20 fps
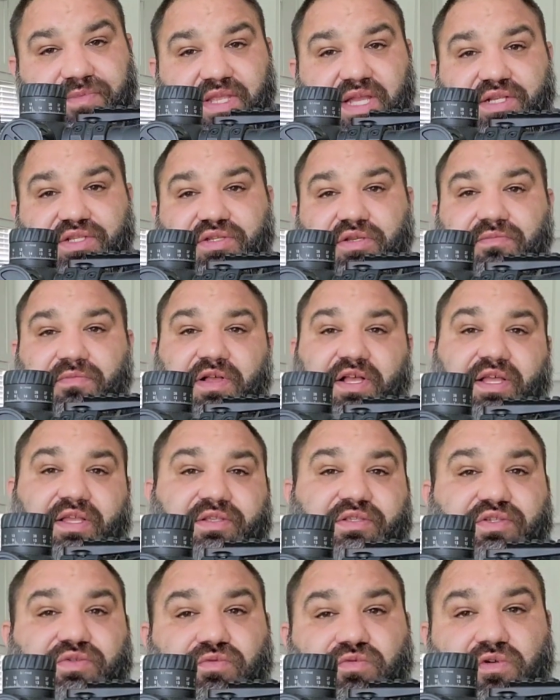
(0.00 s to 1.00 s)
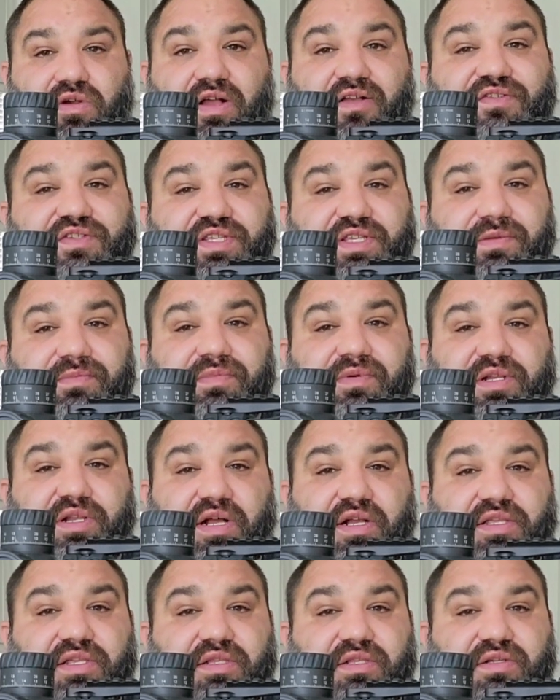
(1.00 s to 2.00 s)
I took my Swarovski
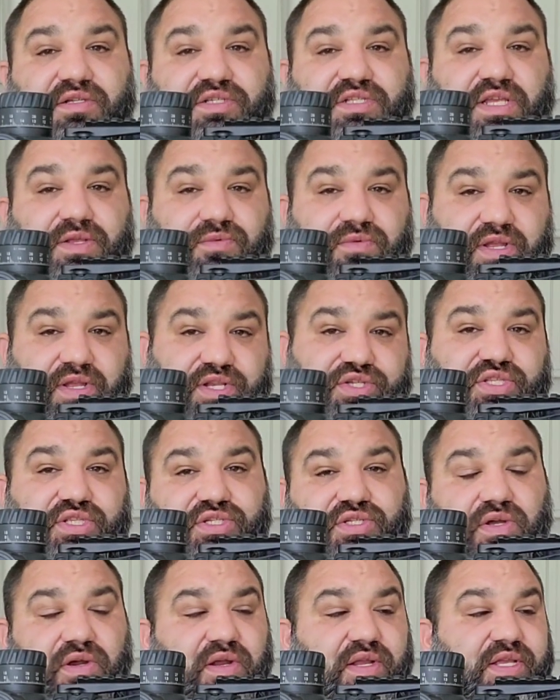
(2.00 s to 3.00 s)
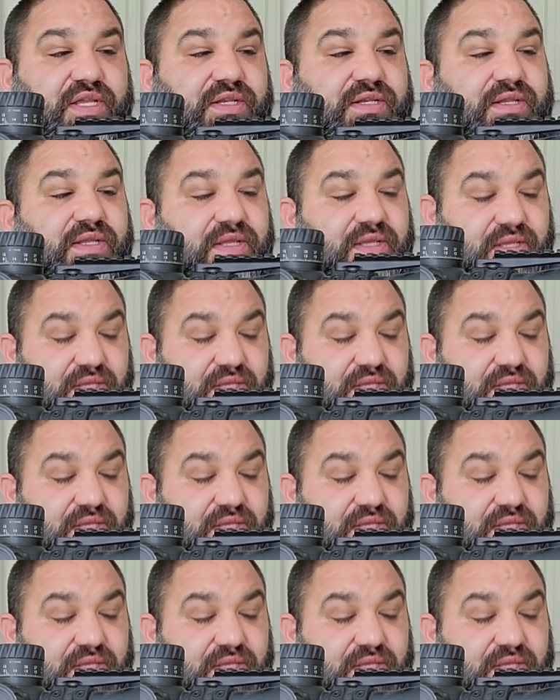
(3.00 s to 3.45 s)
binoculars, I'd range the target.